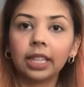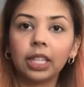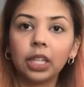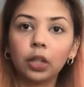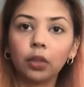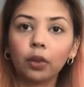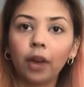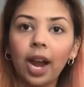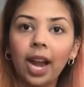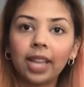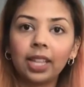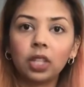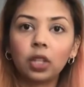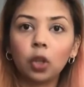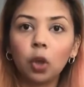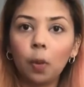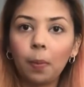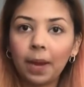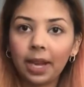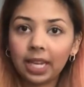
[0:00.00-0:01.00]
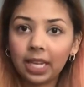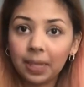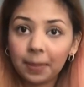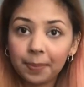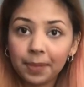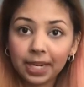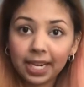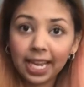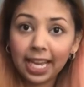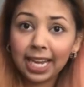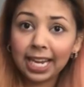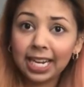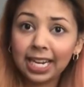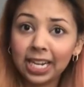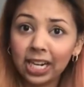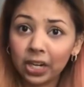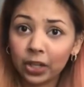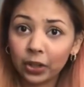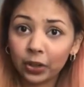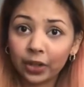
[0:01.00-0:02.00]
grind soap. I keep it hidden
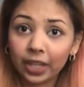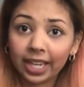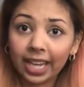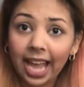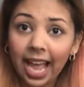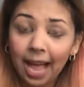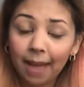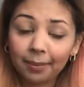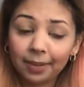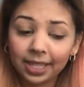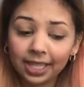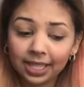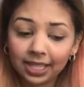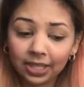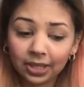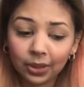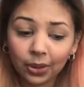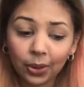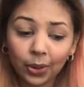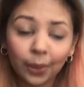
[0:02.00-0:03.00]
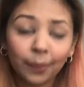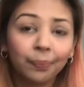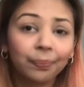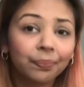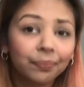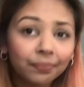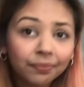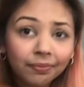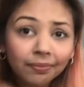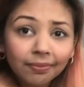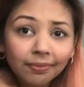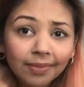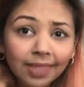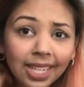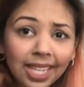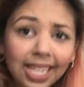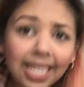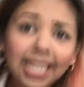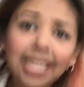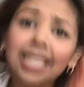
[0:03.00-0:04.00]
under the cabinet, so
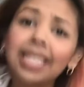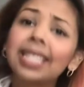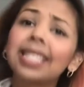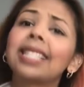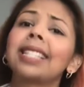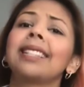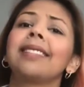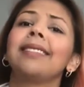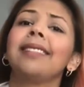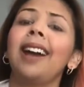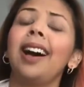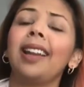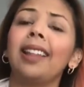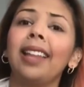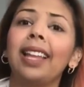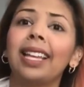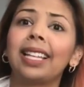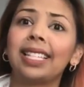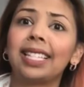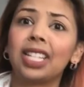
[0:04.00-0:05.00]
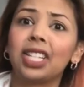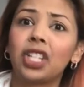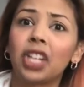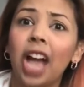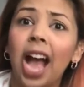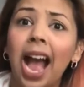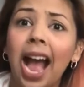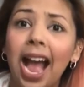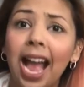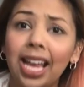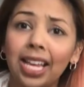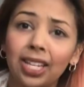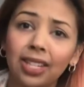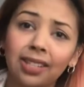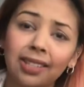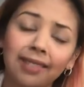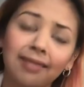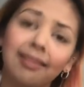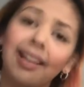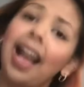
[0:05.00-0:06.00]
it's not like such an
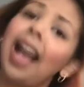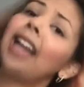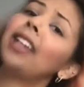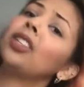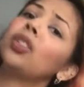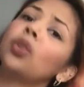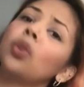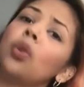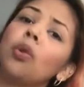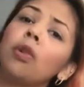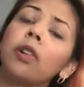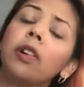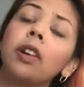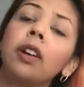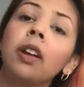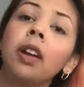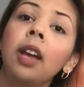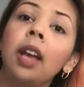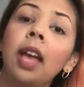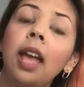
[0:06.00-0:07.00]
eyesore.